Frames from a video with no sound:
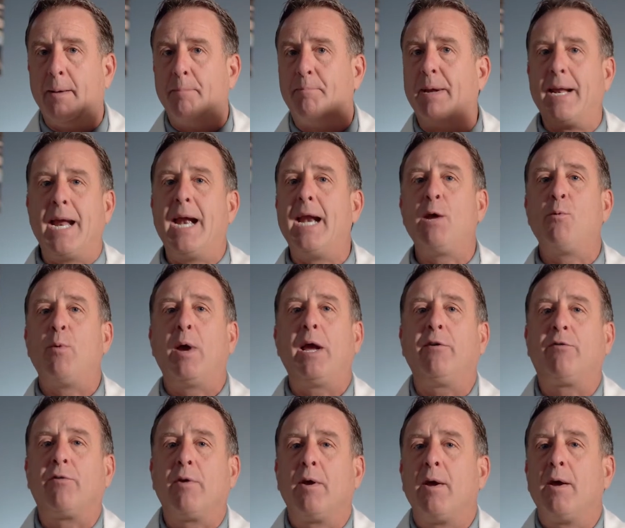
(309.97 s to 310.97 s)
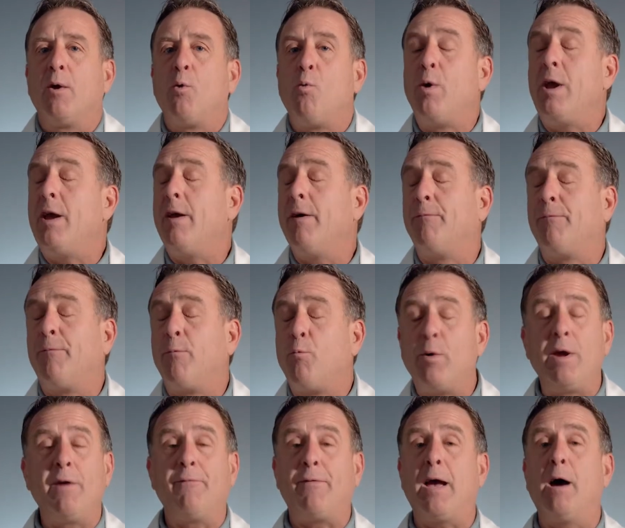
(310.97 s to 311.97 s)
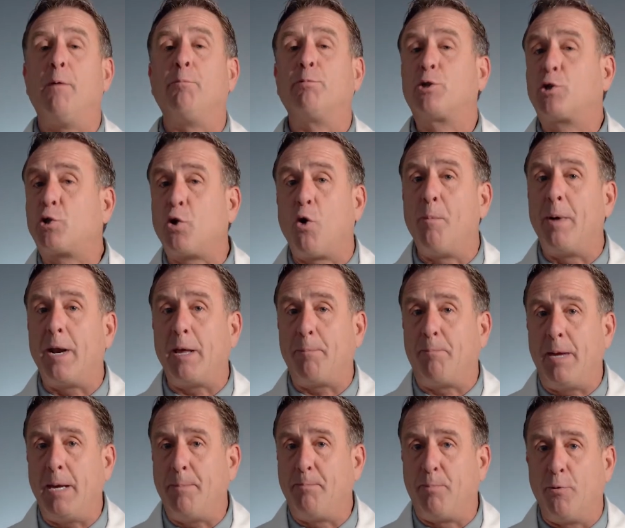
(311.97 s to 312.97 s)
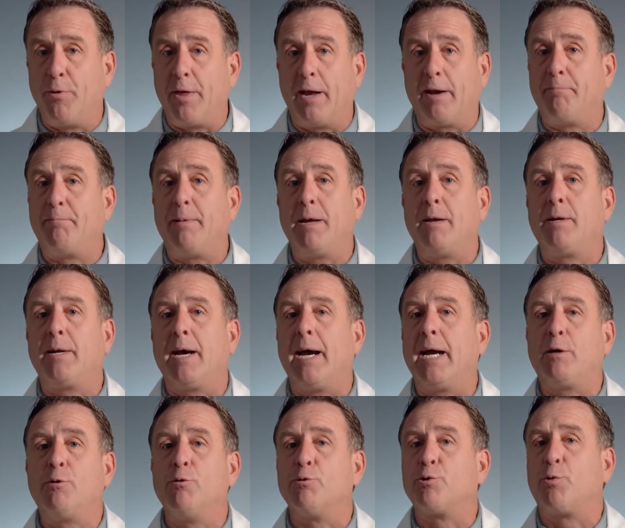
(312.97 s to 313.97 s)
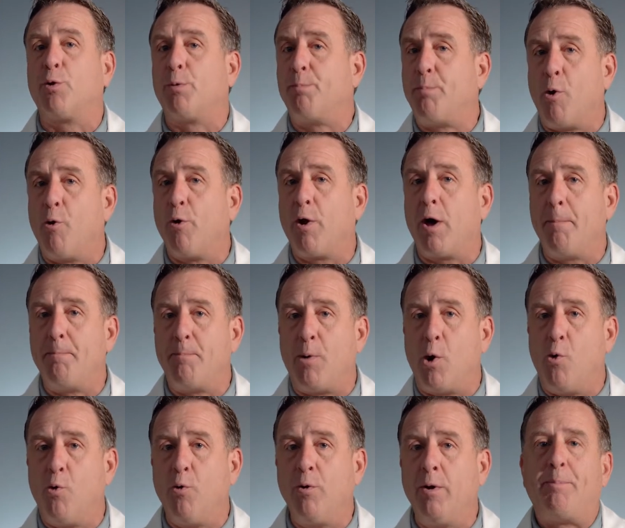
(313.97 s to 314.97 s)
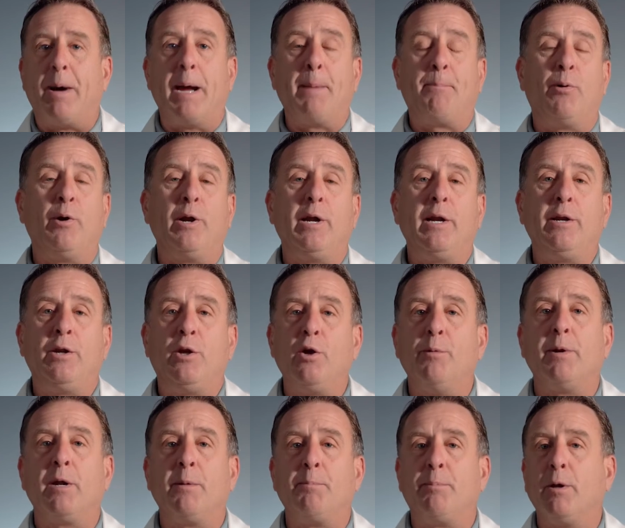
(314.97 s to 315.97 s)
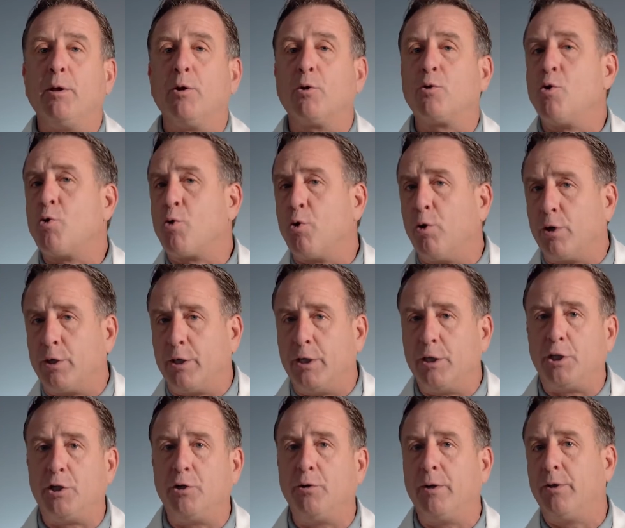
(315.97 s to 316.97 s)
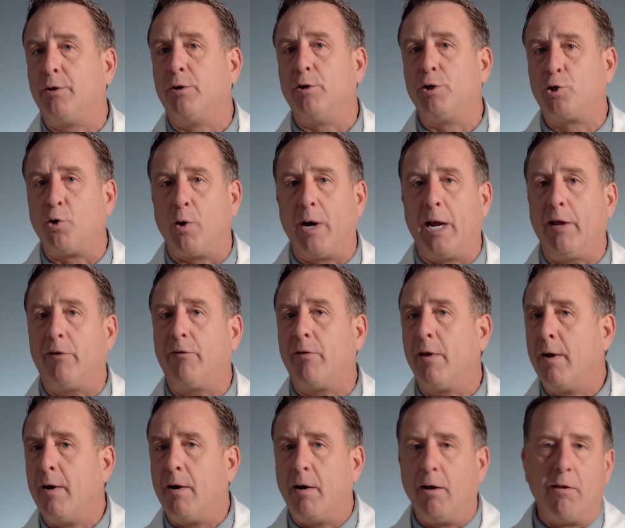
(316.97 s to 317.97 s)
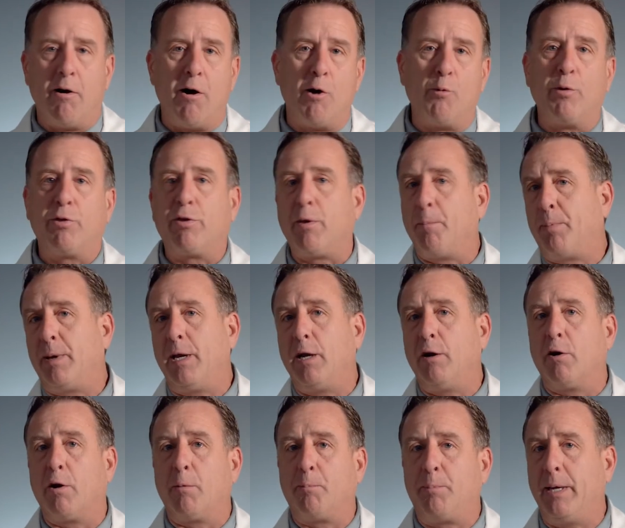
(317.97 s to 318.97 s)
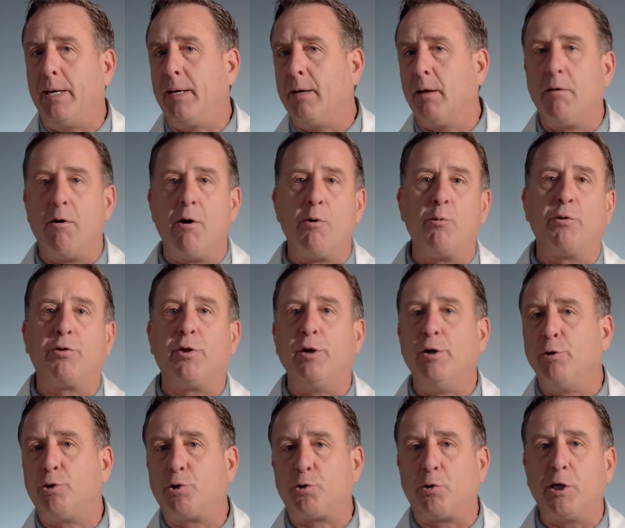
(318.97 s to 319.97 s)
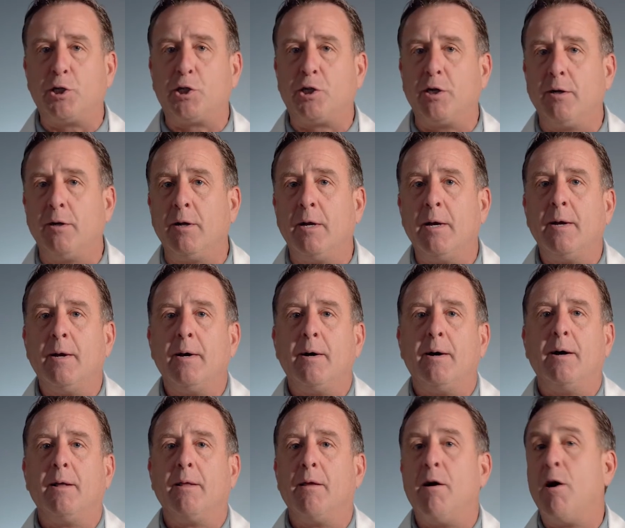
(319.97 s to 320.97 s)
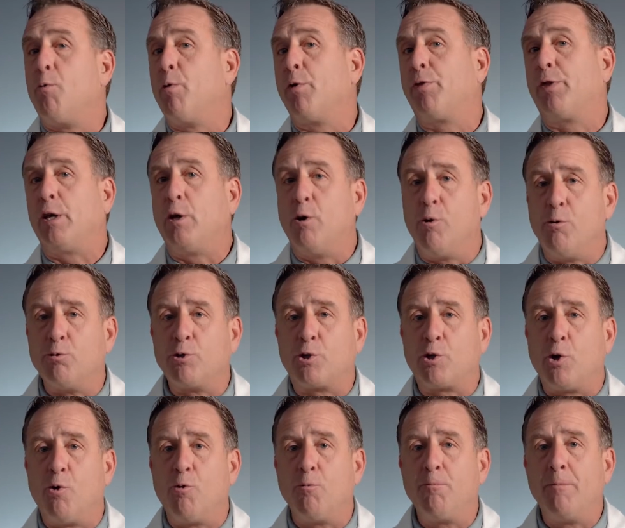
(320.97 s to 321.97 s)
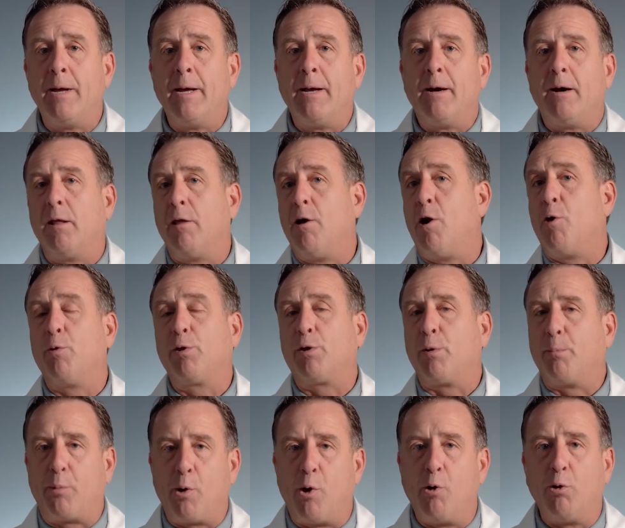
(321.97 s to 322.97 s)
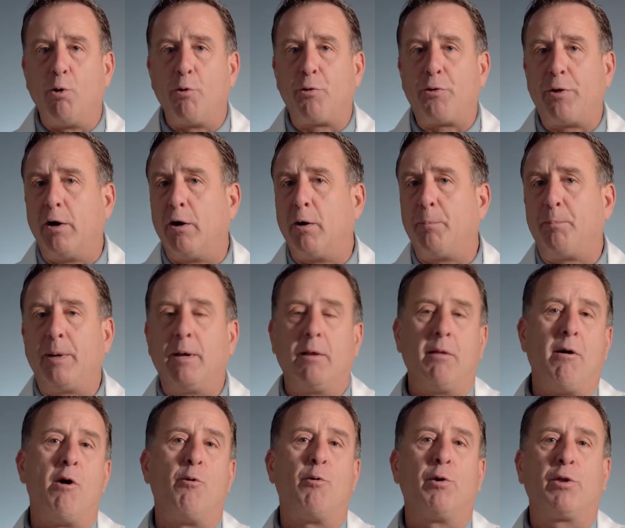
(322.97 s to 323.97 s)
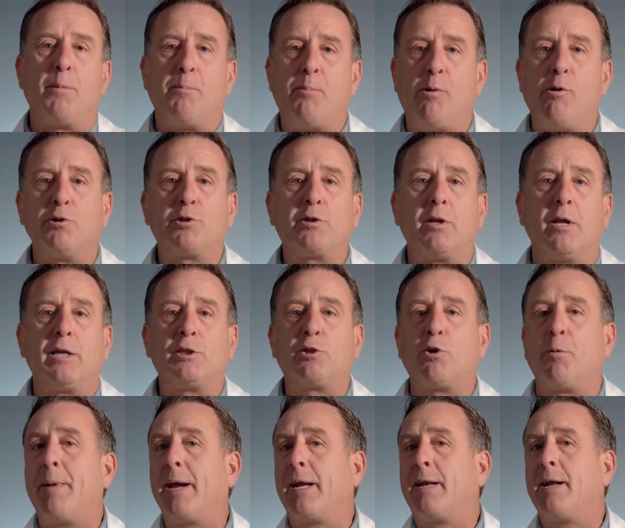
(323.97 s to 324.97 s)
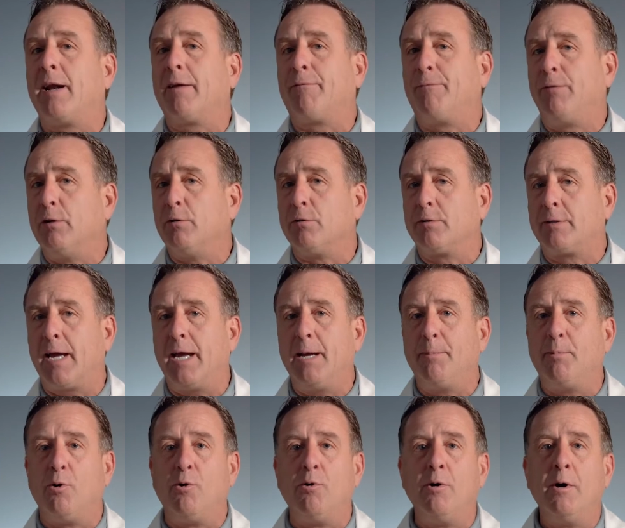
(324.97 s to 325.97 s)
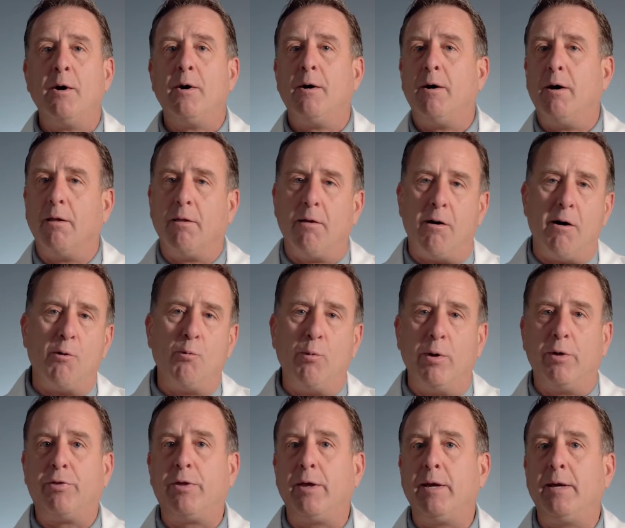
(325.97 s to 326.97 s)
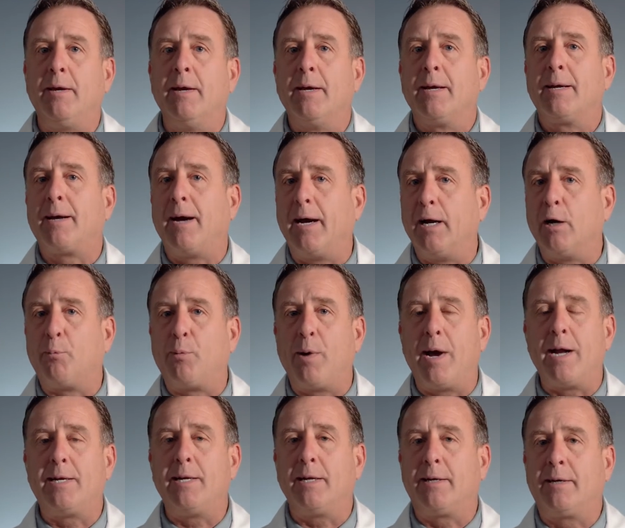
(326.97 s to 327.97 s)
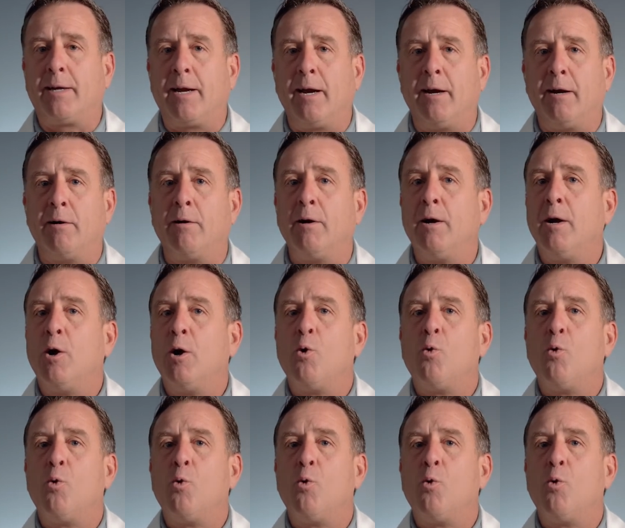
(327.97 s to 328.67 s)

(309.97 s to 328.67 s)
But anyways, we have helped so many people that have been diagnosed with bone on bone by putting human umbilical cord tissue in their joints, along with the PRP, along with the nutrition, along with the ozone, along with the prolotherapy, along with the post-electromagnetic field table, along with the chiropractic care.